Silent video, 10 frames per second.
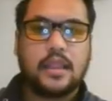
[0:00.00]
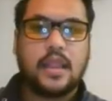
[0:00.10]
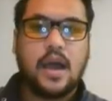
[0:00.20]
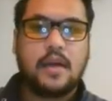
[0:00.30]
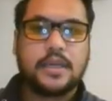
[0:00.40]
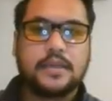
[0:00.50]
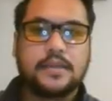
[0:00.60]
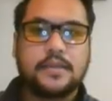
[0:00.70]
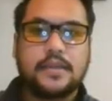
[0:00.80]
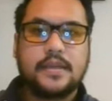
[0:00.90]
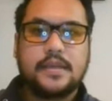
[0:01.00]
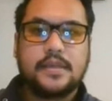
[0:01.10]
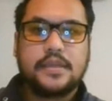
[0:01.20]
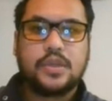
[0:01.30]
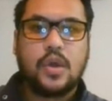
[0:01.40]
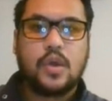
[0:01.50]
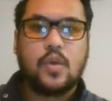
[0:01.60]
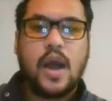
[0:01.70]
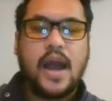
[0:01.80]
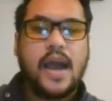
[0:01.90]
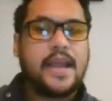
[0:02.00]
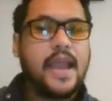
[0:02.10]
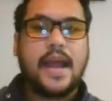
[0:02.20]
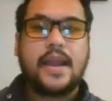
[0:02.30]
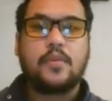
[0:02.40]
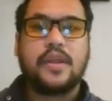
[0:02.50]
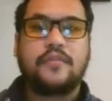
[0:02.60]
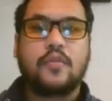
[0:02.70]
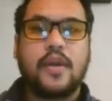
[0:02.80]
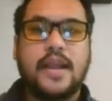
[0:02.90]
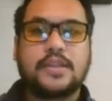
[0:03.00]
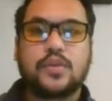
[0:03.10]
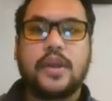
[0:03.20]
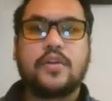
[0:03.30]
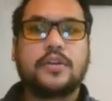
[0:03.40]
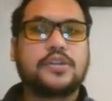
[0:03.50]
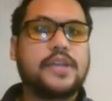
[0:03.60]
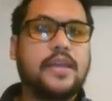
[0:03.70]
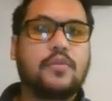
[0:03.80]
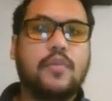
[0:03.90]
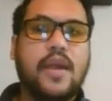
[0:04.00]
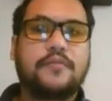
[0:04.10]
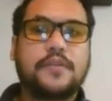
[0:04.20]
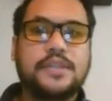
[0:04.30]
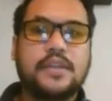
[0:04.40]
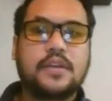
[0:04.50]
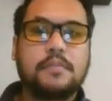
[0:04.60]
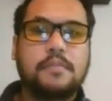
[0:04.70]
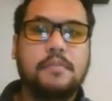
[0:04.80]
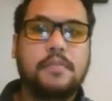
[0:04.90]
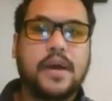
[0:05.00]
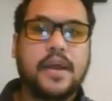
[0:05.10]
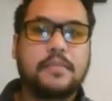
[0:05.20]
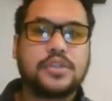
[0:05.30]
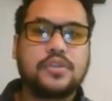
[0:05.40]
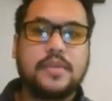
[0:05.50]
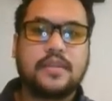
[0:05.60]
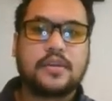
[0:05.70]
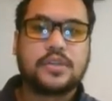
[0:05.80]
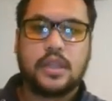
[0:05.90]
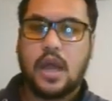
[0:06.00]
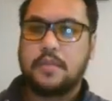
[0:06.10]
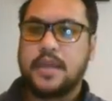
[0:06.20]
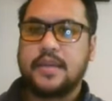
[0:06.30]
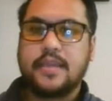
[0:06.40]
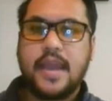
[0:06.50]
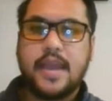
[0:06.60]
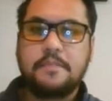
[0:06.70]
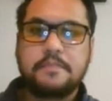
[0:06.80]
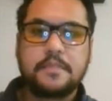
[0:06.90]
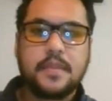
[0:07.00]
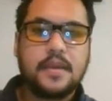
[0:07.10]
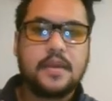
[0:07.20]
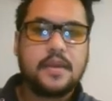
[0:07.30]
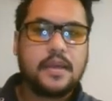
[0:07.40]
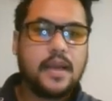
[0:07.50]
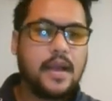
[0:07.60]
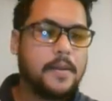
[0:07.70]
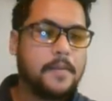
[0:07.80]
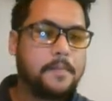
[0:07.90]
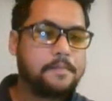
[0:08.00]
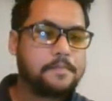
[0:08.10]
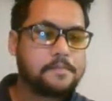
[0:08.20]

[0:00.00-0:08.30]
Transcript: Llama. So again, I don't play Fortnite, so I don't understand the reference here, but I'm assuming there's a llama in the game. Um,